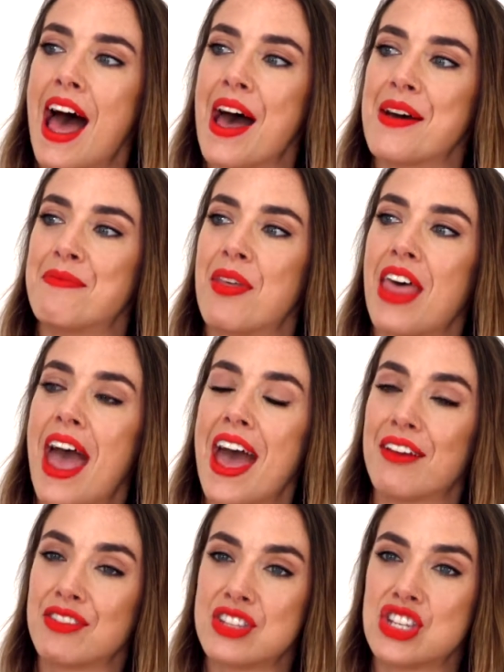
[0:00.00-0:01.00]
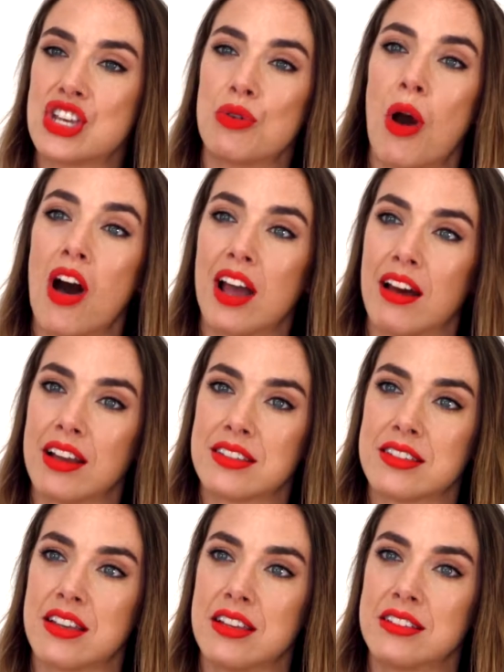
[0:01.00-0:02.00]
The Heaven's Hue
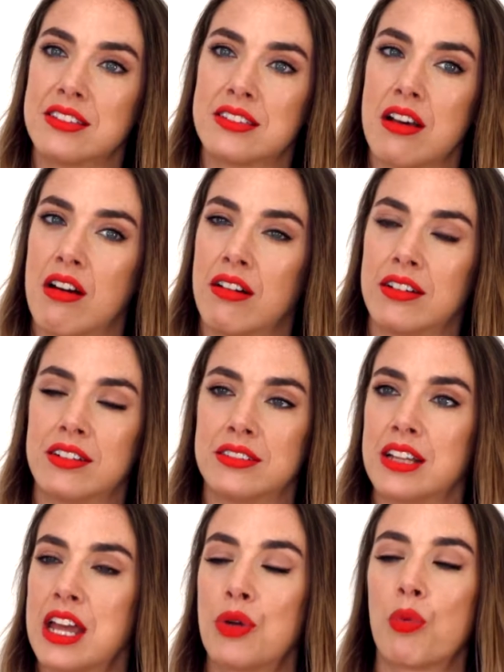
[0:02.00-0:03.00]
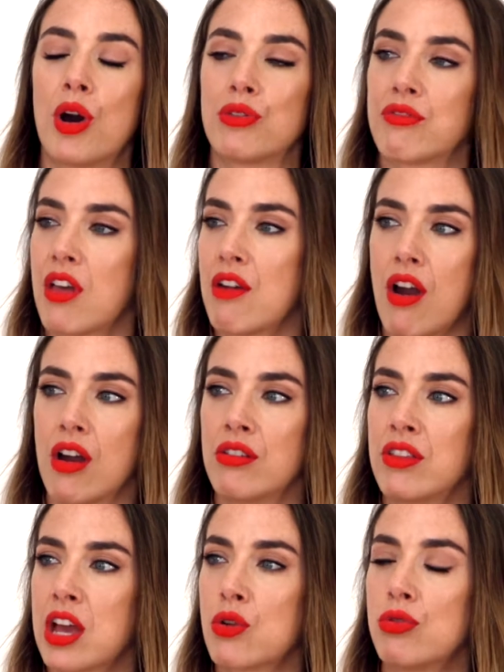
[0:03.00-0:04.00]
highlighters are in a world of their
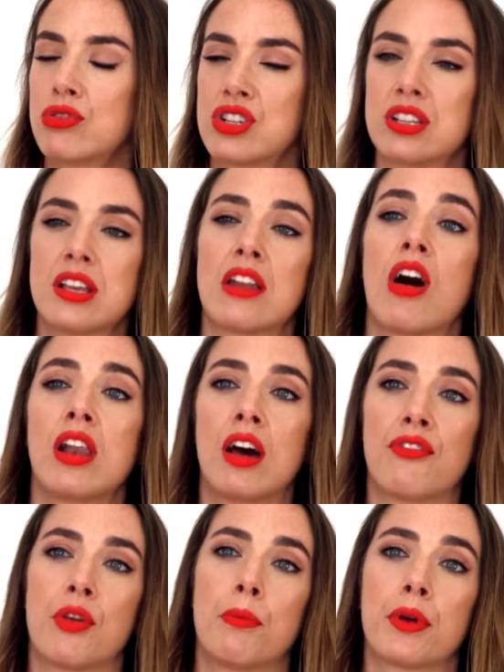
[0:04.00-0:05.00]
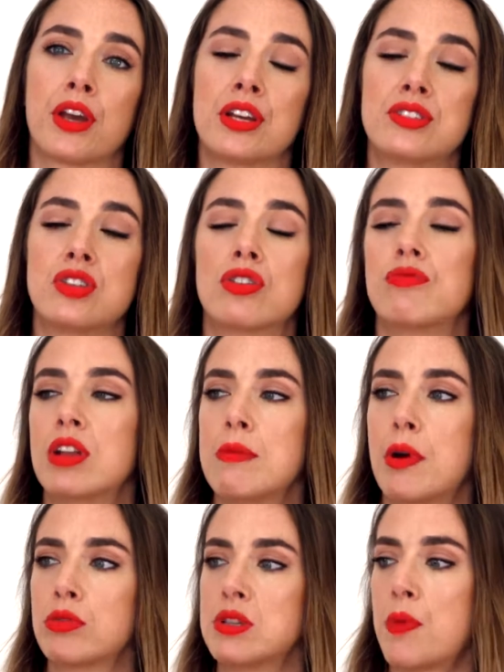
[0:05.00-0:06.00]
own. They're gorgeous and I love them because you can really
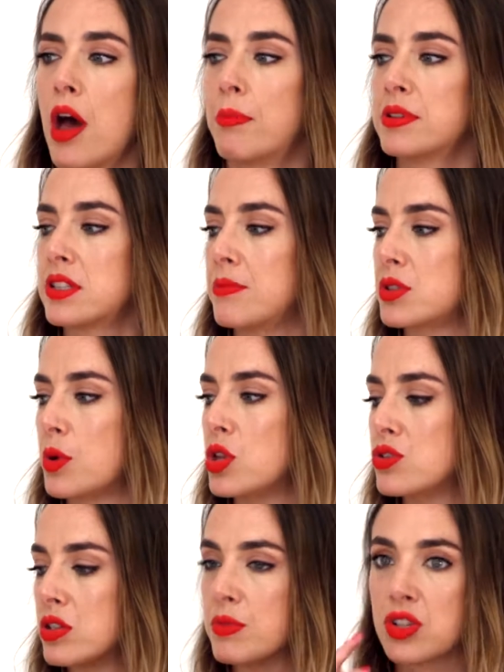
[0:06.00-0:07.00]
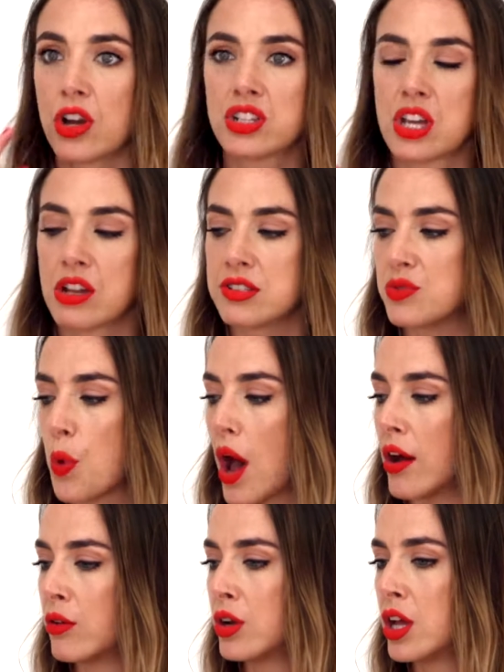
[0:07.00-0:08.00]
multi-purpose them. So I use them as eyeshadows as
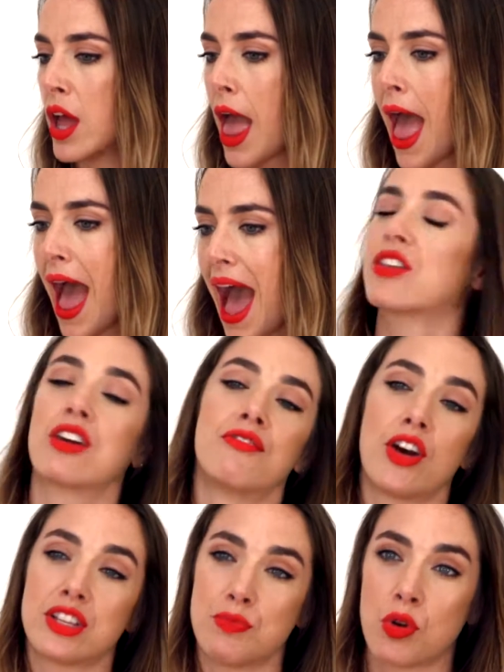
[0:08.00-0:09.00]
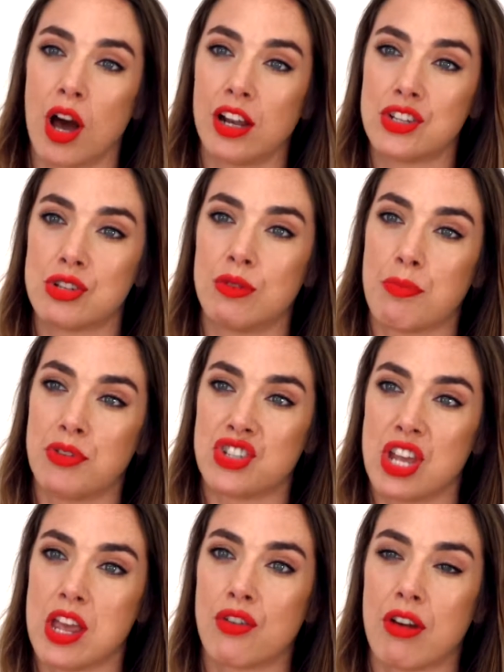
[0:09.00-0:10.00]
well. The convertible colour dual lip and
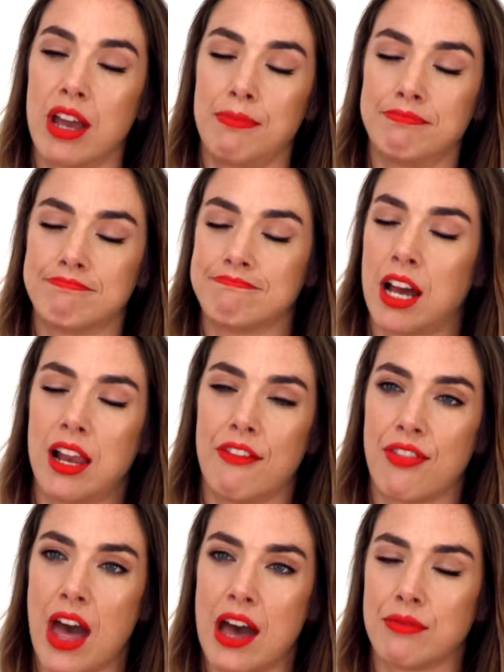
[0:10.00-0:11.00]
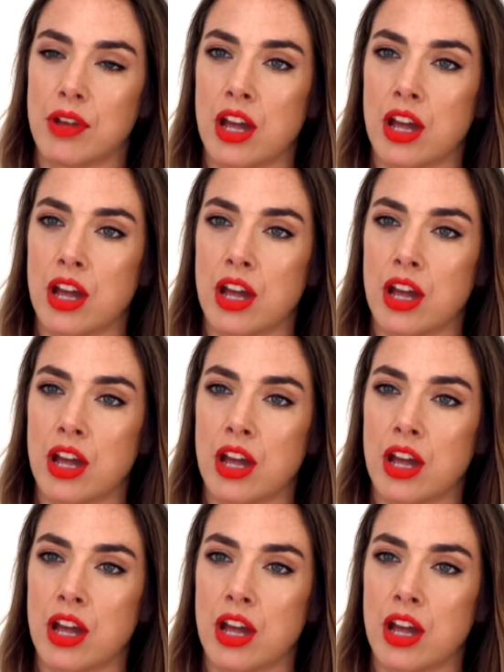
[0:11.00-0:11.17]
cheek cream. I love that.